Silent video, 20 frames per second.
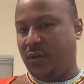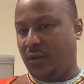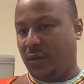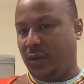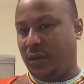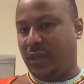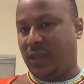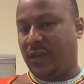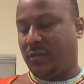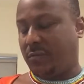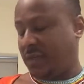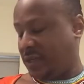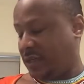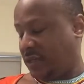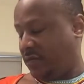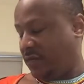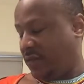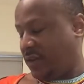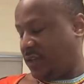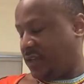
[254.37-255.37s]
not that much
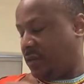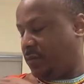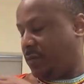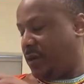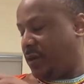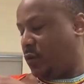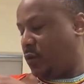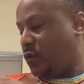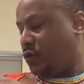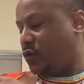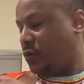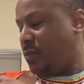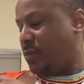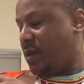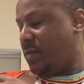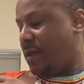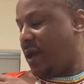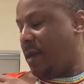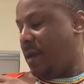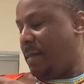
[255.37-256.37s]
affected, but also
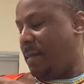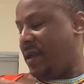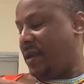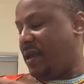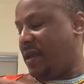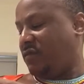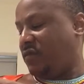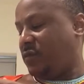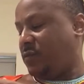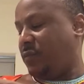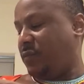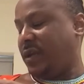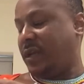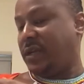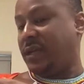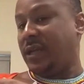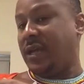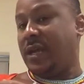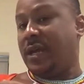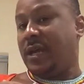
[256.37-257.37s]
maybe I might have to bring
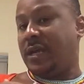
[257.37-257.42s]
it